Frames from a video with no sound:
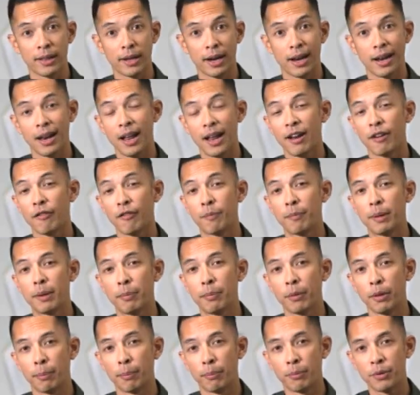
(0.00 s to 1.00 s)
that a lot of
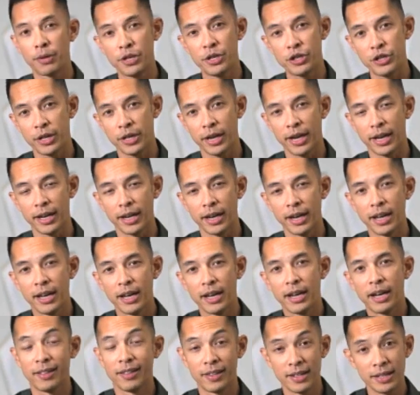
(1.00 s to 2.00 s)
people appreciate
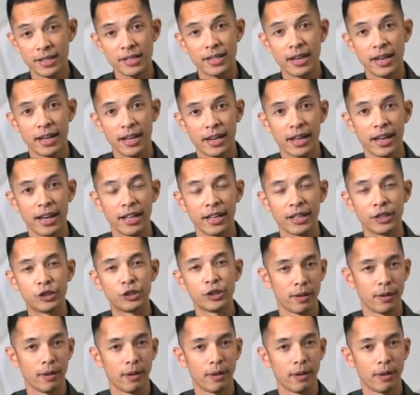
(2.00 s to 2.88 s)
in this day and age.